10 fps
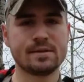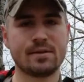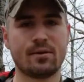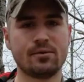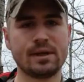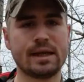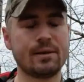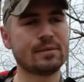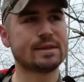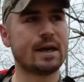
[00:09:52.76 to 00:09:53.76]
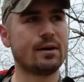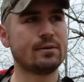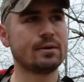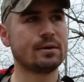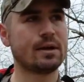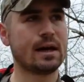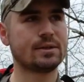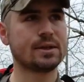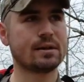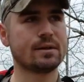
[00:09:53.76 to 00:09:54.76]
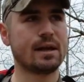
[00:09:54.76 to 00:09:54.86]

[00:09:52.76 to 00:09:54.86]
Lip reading: isn't the only game in town. I checked